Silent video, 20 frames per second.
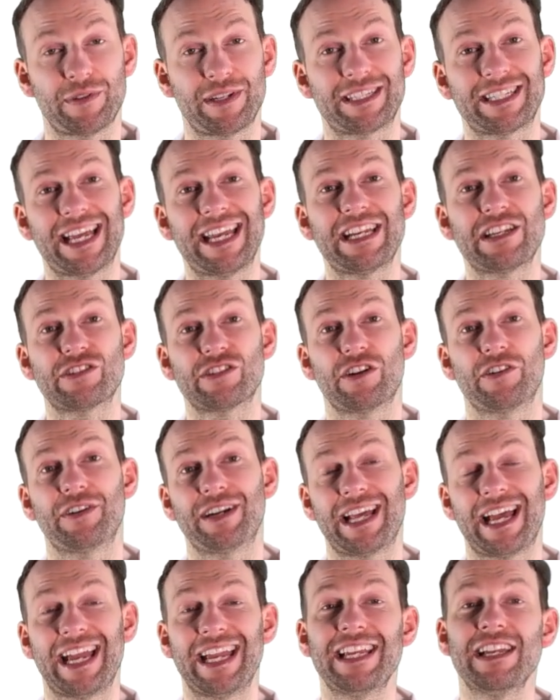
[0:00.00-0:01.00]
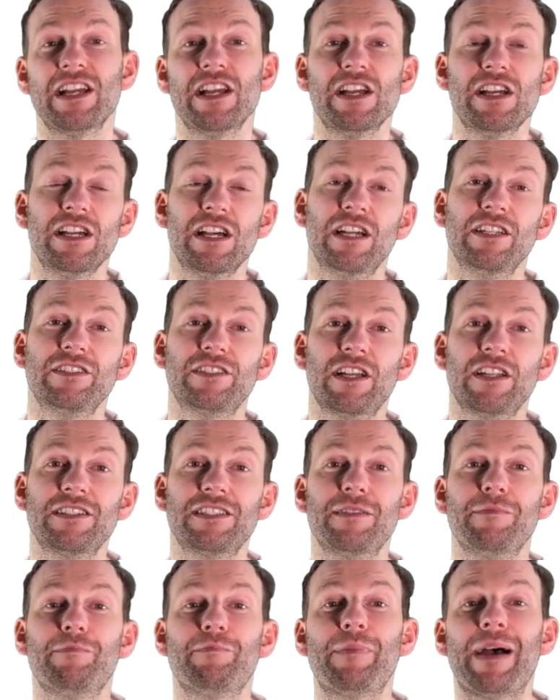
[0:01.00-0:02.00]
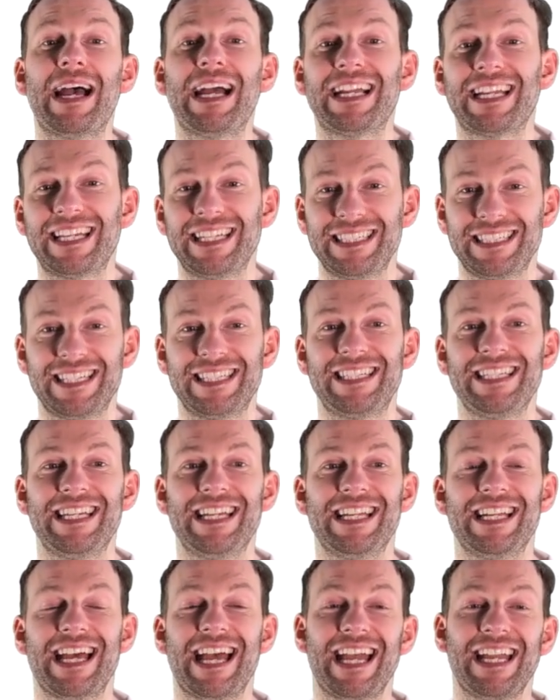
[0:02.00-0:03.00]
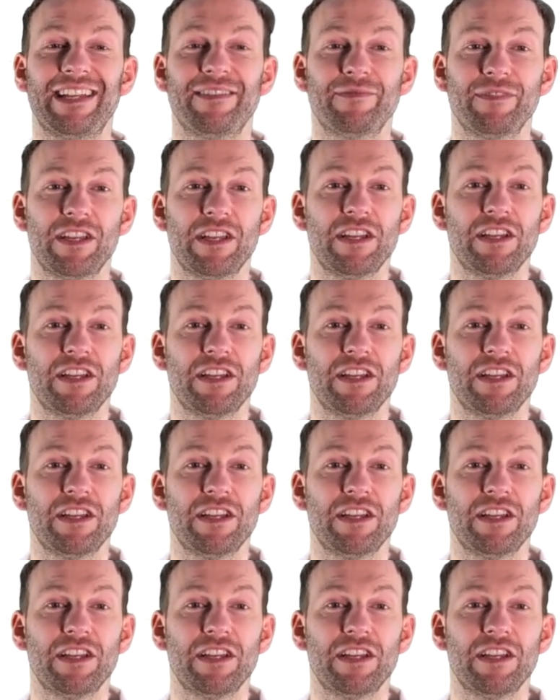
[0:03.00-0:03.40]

So it takes RNA and turns it back into DNA.